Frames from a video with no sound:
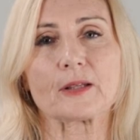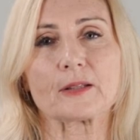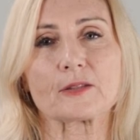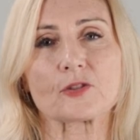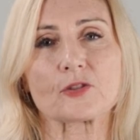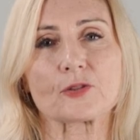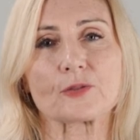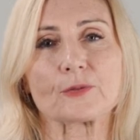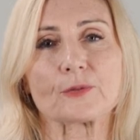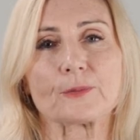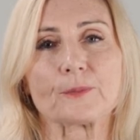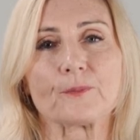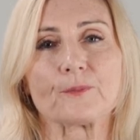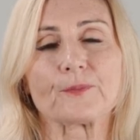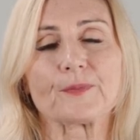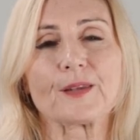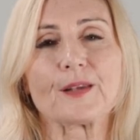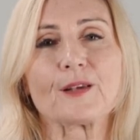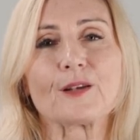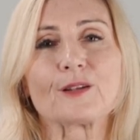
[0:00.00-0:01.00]
issue?
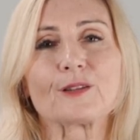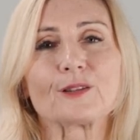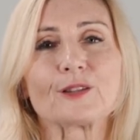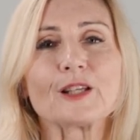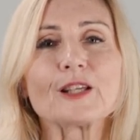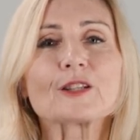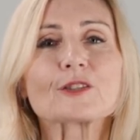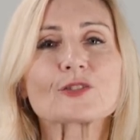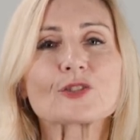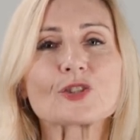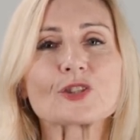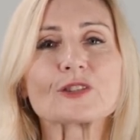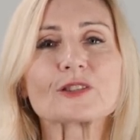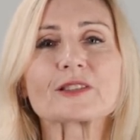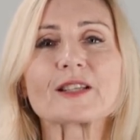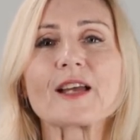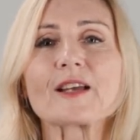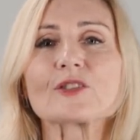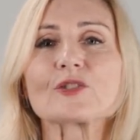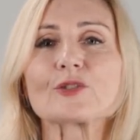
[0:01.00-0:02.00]

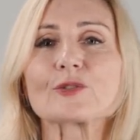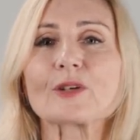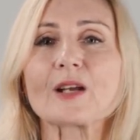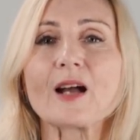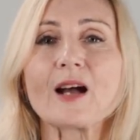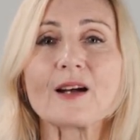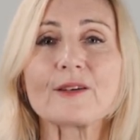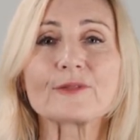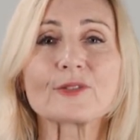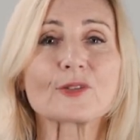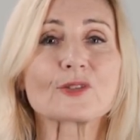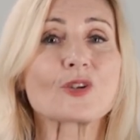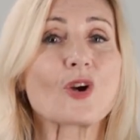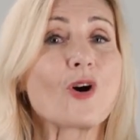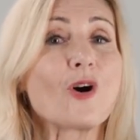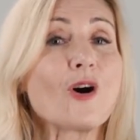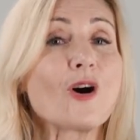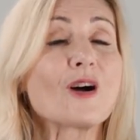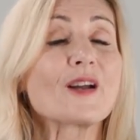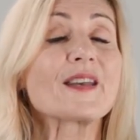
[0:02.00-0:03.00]
LegalShield has you covered
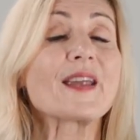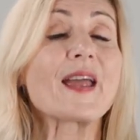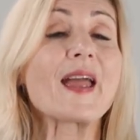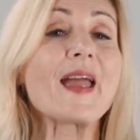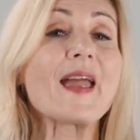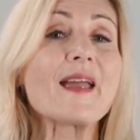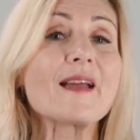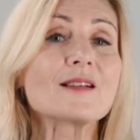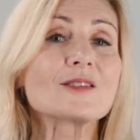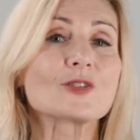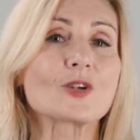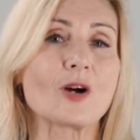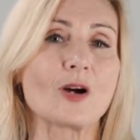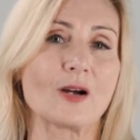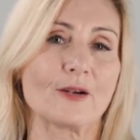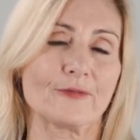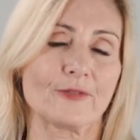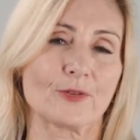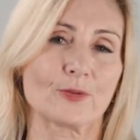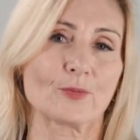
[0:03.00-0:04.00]
on and
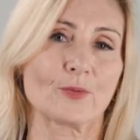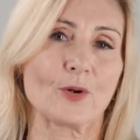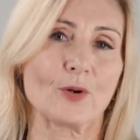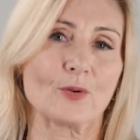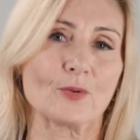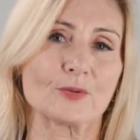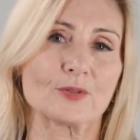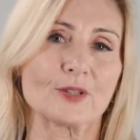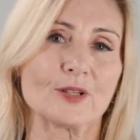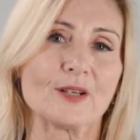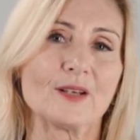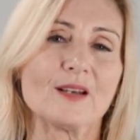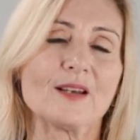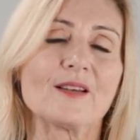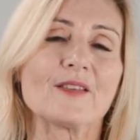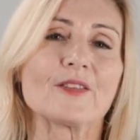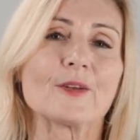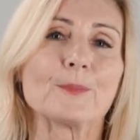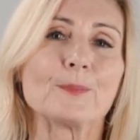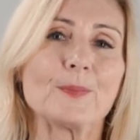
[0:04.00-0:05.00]
off the road.
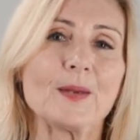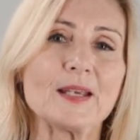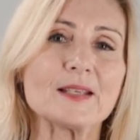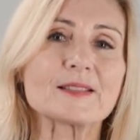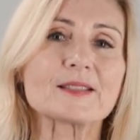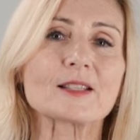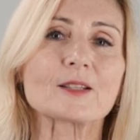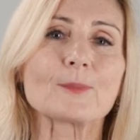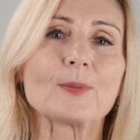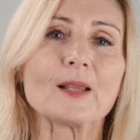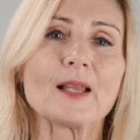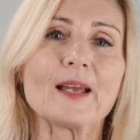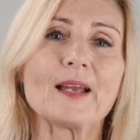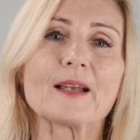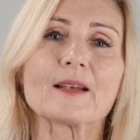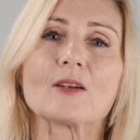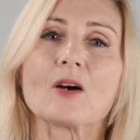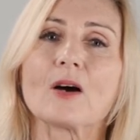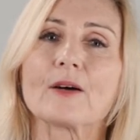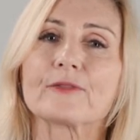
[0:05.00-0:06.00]
The basic
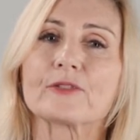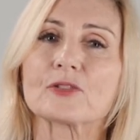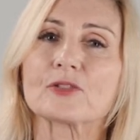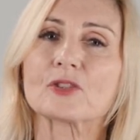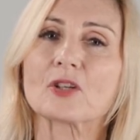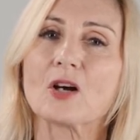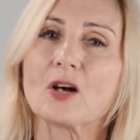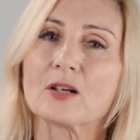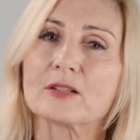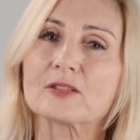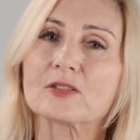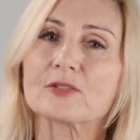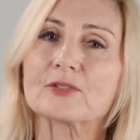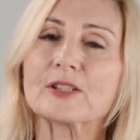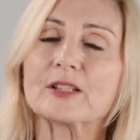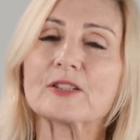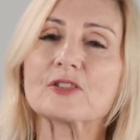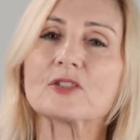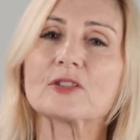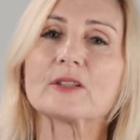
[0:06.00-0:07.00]
plan offers
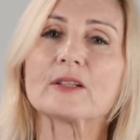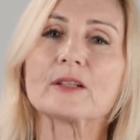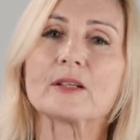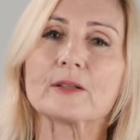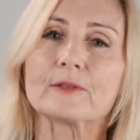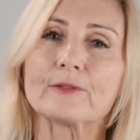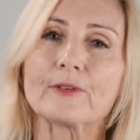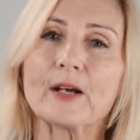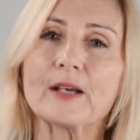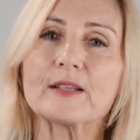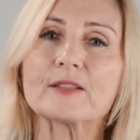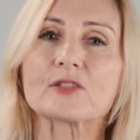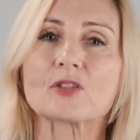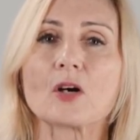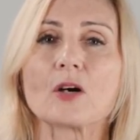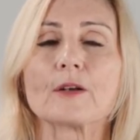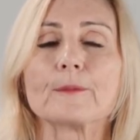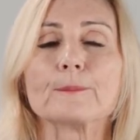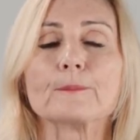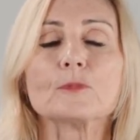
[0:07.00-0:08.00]
consultation and advice
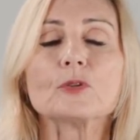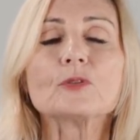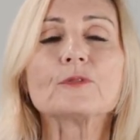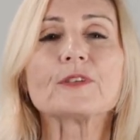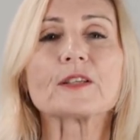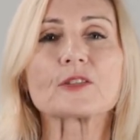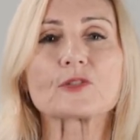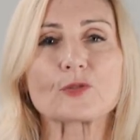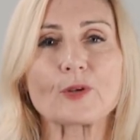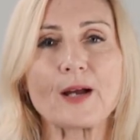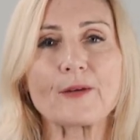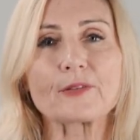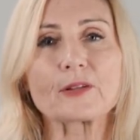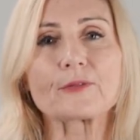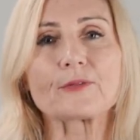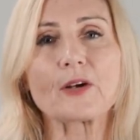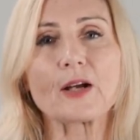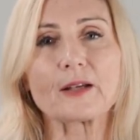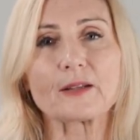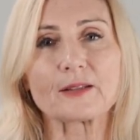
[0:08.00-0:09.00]
on moving traffic
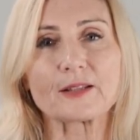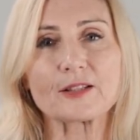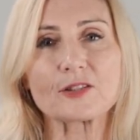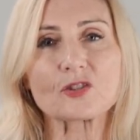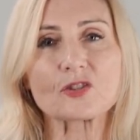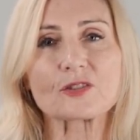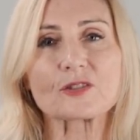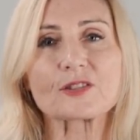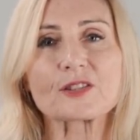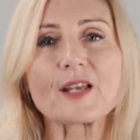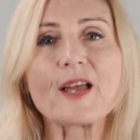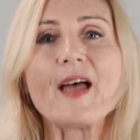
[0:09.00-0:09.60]
violations